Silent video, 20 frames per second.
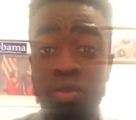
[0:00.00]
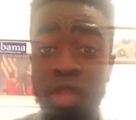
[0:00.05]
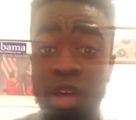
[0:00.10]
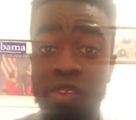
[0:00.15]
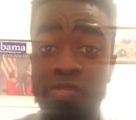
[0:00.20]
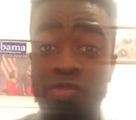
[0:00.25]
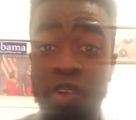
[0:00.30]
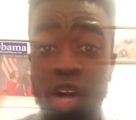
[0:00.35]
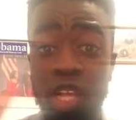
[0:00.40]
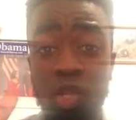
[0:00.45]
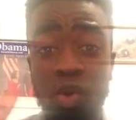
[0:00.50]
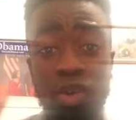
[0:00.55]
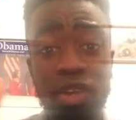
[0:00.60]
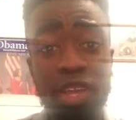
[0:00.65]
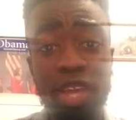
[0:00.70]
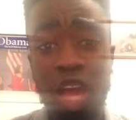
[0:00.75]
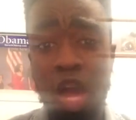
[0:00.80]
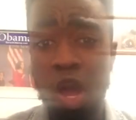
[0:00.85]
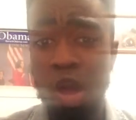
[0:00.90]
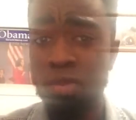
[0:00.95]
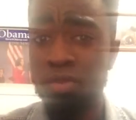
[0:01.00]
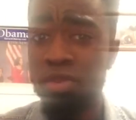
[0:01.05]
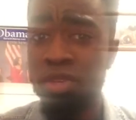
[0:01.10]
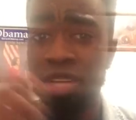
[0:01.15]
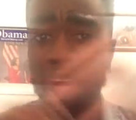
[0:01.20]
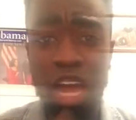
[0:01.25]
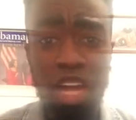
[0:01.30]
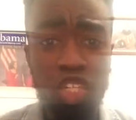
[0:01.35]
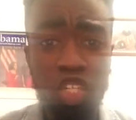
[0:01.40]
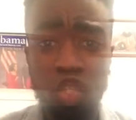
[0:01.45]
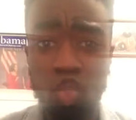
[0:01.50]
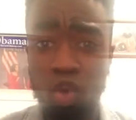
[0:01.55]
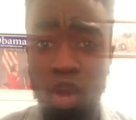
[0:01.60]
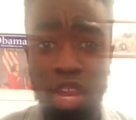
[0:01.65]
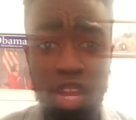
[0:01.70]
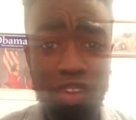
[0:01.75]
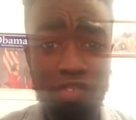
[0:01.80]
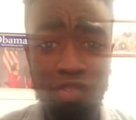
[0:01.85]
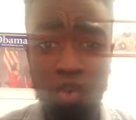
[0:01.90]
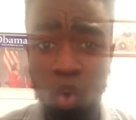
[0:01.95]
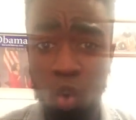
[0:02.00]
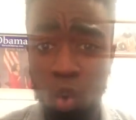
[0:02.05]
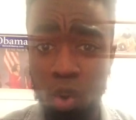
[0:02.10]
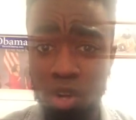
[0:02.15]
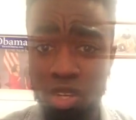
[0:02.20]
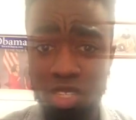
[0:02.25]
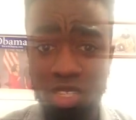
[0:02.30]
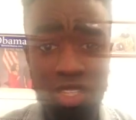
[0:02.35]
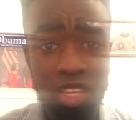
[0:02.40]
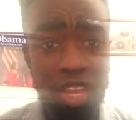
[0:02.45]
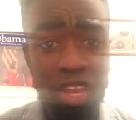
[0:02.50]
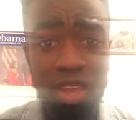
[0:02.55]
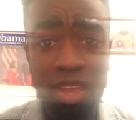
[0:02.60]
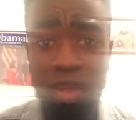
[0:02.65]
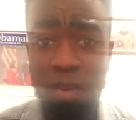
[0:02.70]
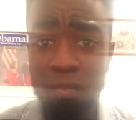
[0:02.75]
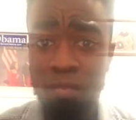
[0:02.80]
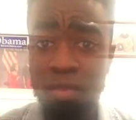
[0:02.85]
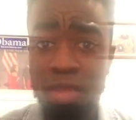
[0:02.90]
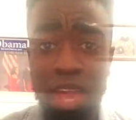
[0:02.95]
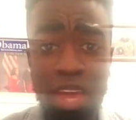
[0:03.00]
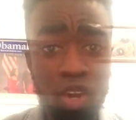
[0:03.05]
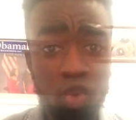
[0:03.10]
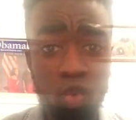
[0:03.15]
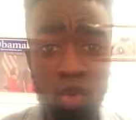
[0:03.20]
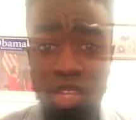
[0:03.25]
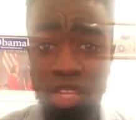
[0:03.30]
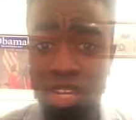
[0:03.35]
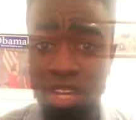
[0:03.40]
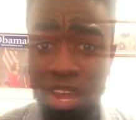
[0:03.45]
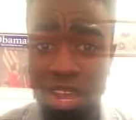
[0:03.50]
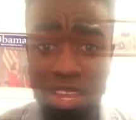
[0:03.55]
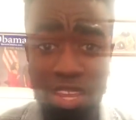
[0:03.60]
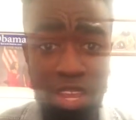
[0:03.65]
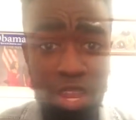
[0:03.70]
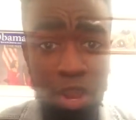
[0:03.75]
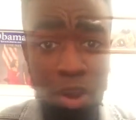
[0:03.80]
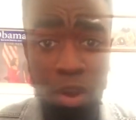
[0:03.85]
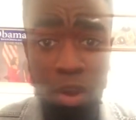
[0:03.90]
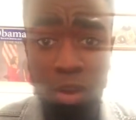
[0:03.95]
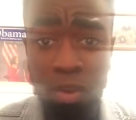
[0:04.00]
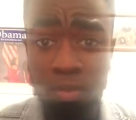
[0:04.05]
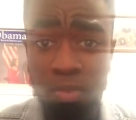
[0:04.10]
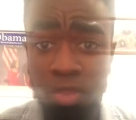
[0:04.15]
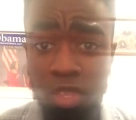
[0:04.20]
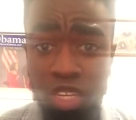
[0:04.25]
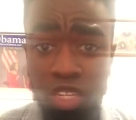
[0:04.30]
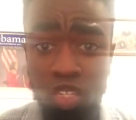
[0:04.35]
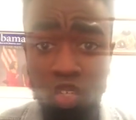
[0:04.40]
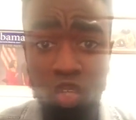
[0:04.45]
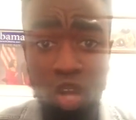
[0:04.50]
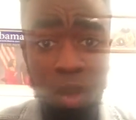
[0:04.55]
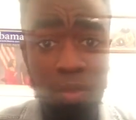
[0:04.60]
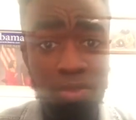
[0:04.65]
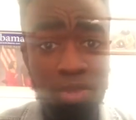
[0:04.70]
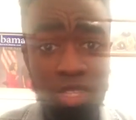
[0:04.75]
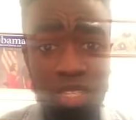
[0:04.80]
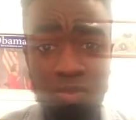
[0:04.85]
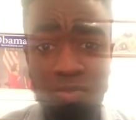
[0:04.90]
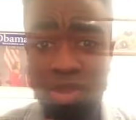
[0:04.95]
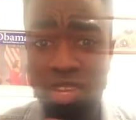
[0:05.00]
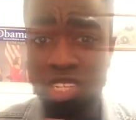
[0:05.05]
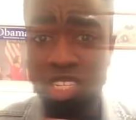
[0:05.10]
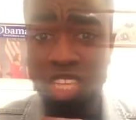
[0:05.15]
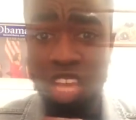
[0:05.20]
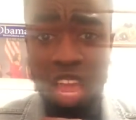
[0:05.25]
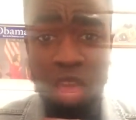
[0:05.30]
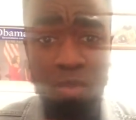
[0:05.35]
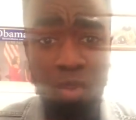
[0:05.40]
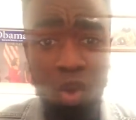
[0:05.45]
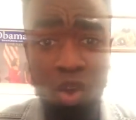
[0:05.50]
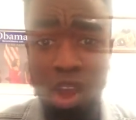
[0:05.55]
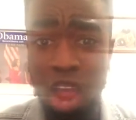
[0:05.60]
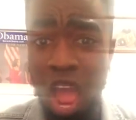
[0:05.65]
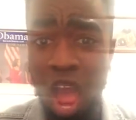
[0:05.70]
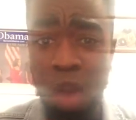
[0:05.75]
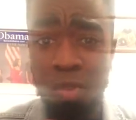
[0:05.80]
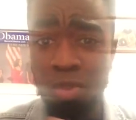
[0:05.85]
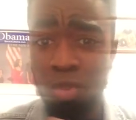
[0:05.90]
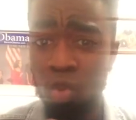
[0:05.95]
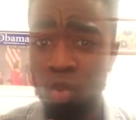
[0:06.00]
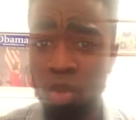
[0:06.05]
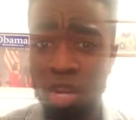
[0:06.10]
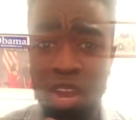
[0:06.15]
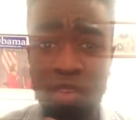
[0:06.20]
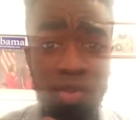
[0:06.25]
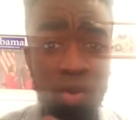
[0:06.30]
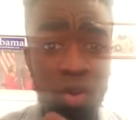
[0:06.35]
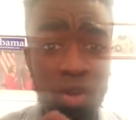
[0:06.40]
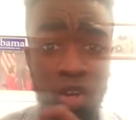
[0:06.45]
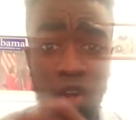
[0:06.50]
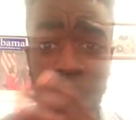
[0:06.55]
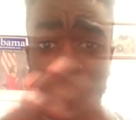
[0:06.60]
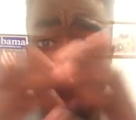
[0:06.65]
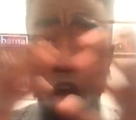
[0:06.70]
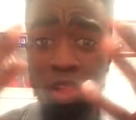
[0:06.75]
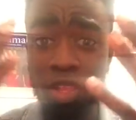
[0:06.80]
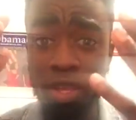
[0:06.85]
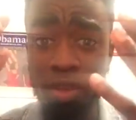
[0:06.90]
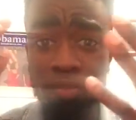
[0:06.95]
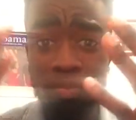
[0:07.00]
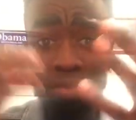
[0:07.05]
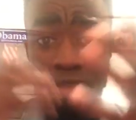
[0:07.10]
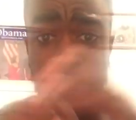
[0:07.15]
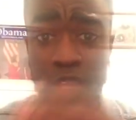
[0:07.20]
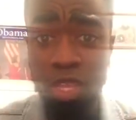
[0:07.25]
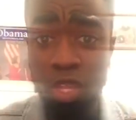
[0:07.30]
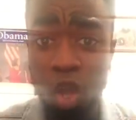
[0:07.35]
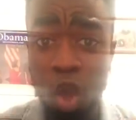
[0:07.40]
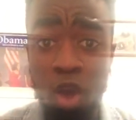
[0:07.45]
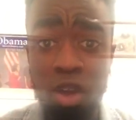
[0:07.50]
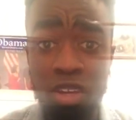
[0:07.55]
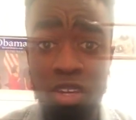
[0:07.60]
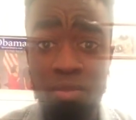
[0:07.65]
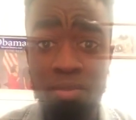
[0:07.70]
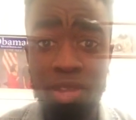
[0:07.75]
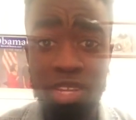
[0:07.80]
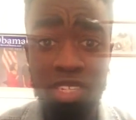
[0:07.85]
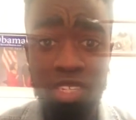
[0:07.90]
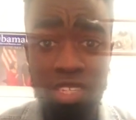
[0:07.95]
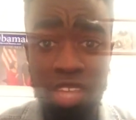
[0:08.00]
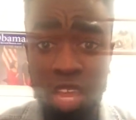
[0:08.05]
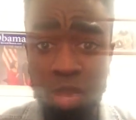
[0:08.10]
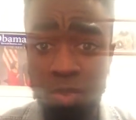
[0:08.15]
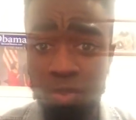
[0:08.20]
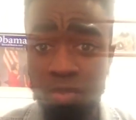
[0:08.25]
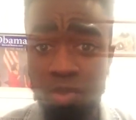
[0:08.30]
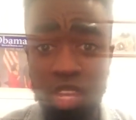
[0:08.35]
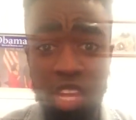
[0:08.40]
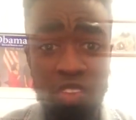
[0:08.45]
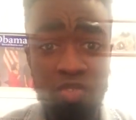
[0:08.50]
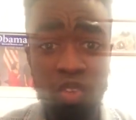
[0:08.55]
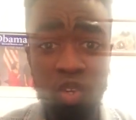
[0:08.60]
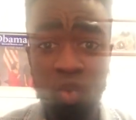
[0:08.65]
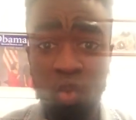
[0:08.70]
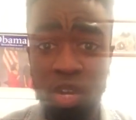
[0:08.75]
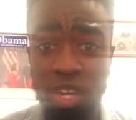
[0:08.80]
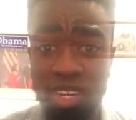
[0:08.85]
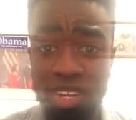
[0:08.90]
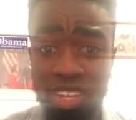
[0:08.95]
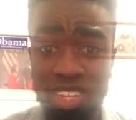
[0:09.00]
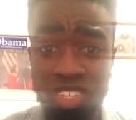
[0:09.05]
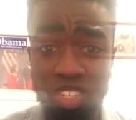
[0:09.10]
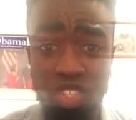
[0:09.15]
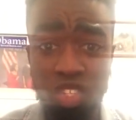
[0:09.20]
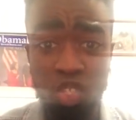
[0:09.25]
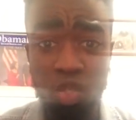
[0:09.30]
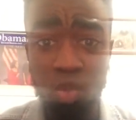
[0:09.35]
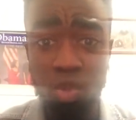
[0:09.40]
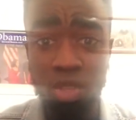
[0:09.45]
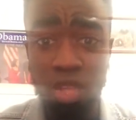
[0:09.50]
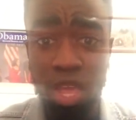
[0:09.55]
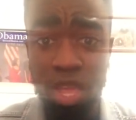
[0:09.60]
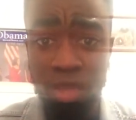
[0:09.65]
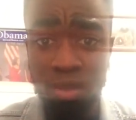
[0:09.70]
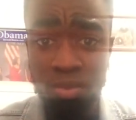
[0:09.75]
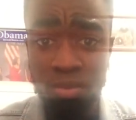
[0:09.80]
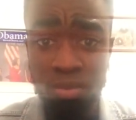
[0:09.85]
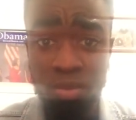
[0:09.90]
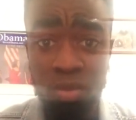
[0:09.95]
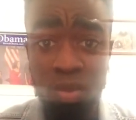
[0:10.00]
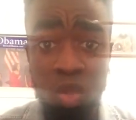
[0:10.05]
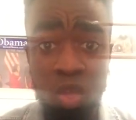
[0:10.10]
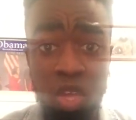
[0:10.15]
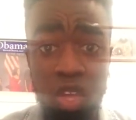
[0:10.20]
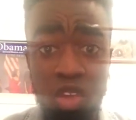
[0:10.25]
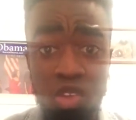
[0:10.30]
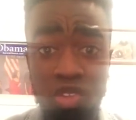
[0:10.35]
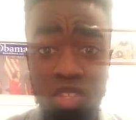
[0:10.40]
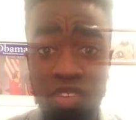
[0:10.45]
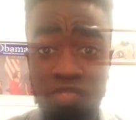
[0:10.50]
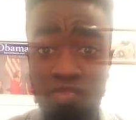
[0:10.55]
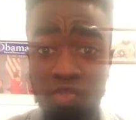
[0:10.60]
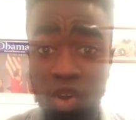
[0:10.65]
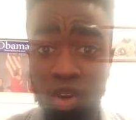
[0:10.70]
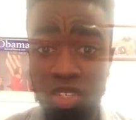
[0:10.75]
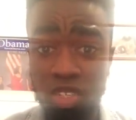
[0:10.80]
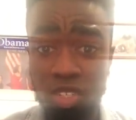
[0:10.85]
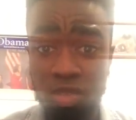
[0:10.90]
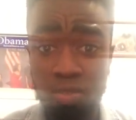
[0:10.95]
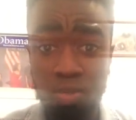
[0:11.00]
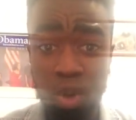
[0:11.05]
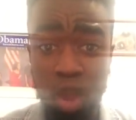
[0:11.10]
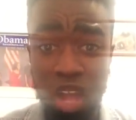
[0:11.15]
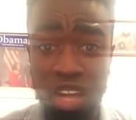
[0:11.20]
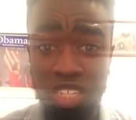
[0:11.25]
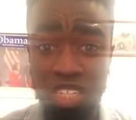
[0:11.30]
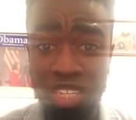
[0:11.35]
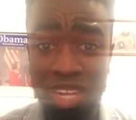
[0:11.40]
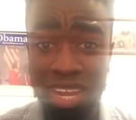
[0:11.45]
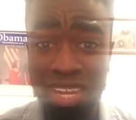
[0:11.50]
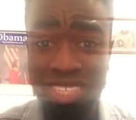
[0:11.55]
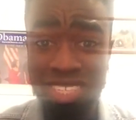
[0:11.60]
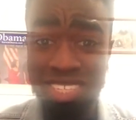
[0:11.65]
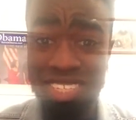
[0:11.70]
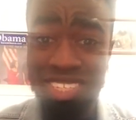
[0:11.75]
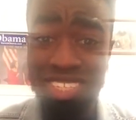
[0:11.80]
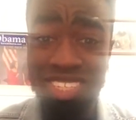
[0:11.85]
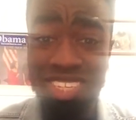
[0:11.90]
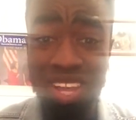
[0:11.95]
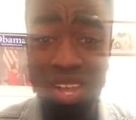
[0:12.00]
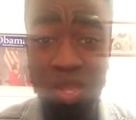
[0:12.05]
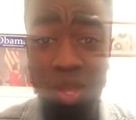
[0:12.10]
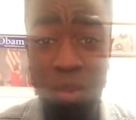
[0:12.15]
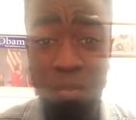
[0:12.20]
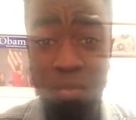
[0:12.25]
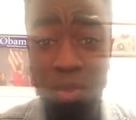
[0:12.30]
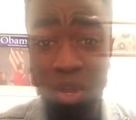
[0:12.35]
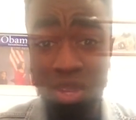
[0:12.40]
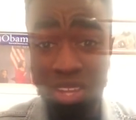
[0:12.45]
Now, following him, you got Drake, of course. He had a really good year. He dropped his mixtape or album, whatever you want to call it. He called it a mixtape. If you're reading this, it's too late. It was the first project to sell 1